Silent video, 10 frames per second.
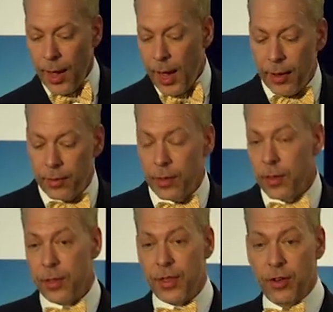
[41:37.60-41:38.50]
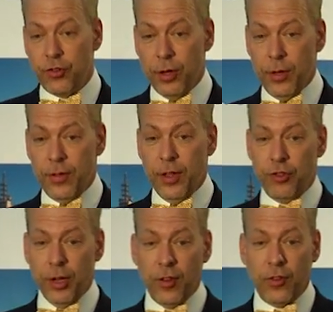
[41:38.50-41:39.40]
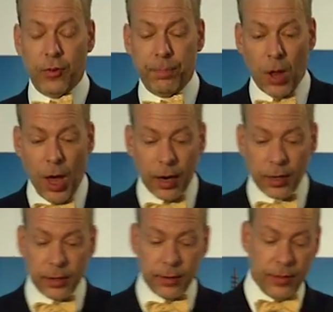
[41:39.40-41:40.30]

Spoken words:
And the Genesis block,